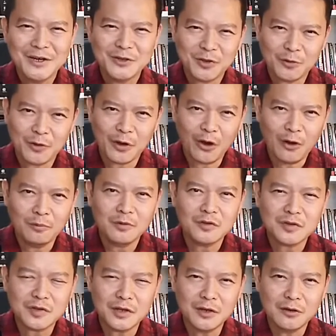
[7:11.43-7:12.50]
So we hope
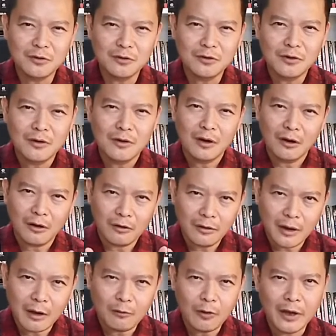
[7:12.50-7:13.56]
to see you
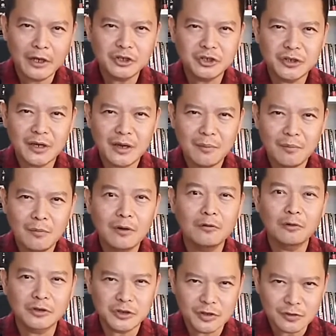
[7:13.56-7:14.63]
on our AGM,
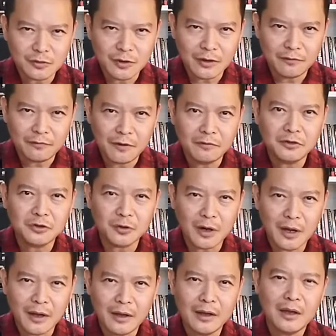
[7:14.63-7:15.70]
which is 25th
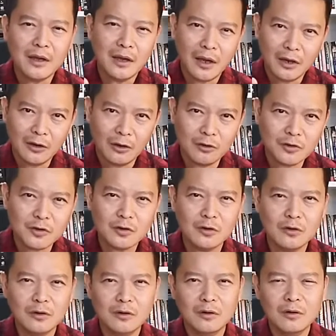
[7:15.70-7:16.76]
July, and
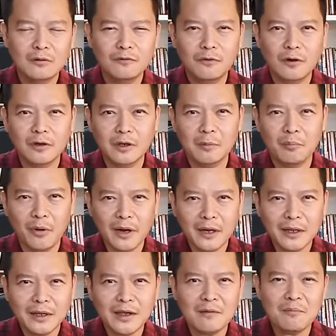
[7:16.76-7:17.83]
also for the
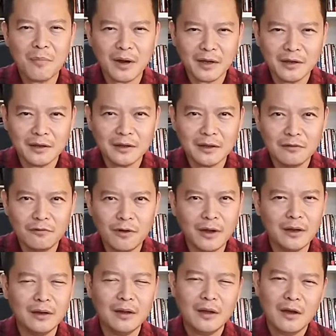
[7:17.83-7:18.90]
branding and marketing
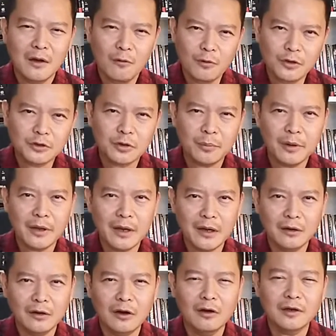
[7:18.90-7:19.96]
event, which will be
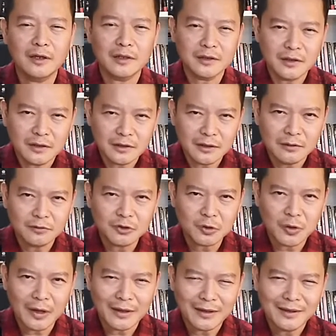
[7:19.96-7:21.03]
held on the 30th
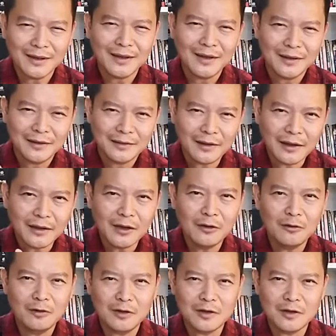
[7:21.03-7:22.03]
July. Thank you.